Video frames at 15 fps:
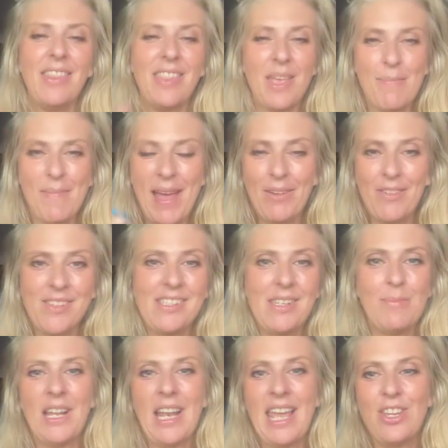the amount of
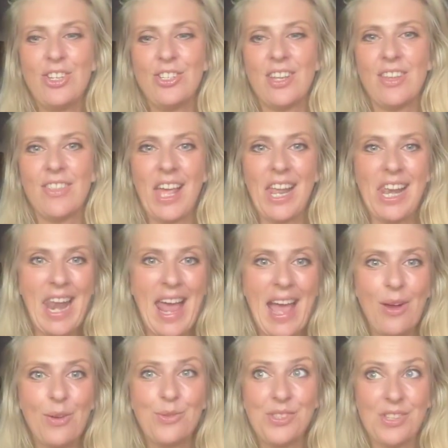stimulation that
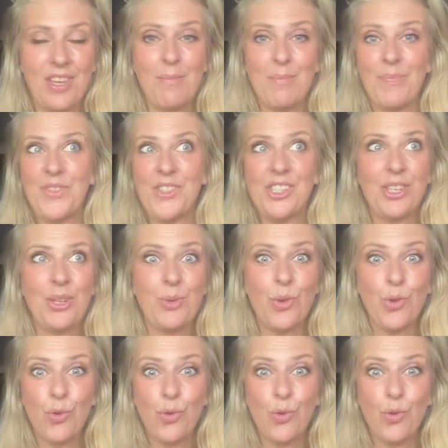allows them to